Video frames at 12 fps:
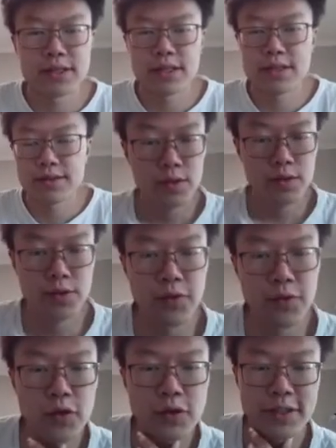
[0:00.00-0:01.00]
see. So
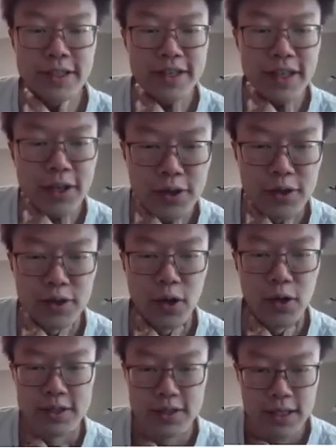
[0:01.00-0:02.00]
the first thing that you can
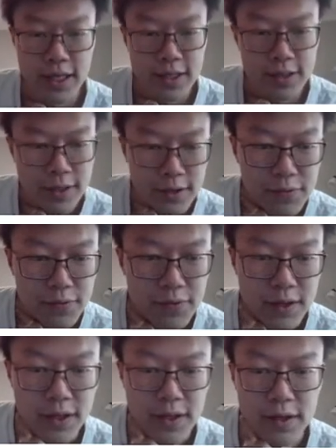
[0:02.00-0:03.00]
notice is that
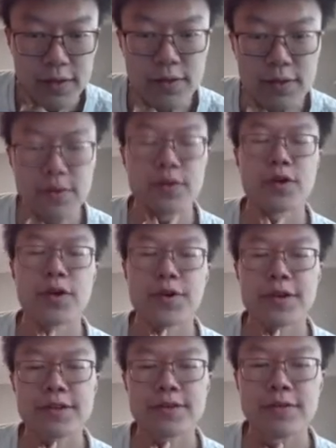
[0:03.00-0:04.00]
if the
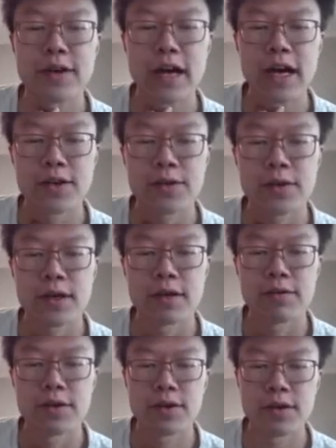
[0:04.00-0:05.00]
current value
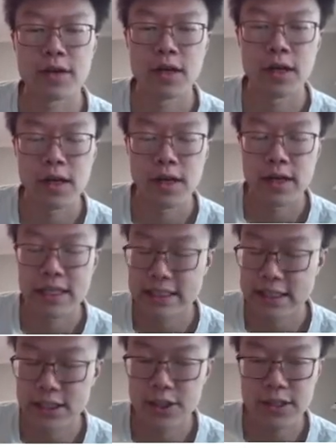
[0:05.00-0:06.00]
of your
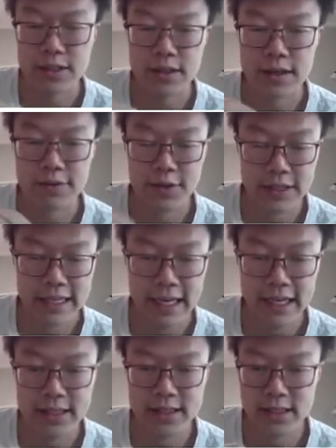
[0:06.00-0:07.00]
digit of your
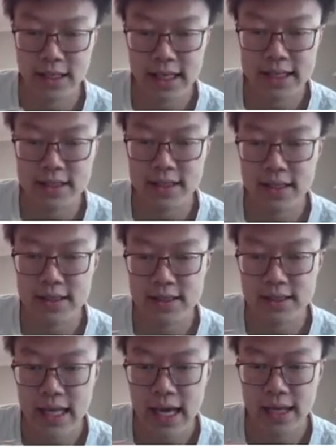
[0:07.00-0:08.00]
K is less
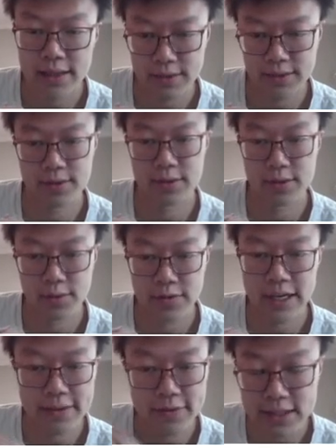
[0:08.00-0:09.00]
than 10,
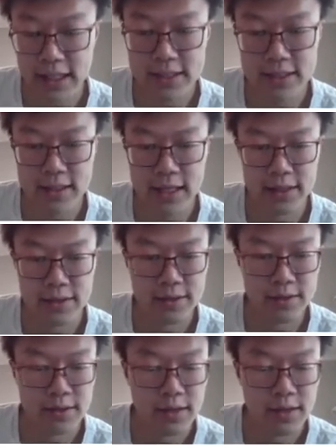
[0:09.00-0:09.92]
right? If it's less than 10,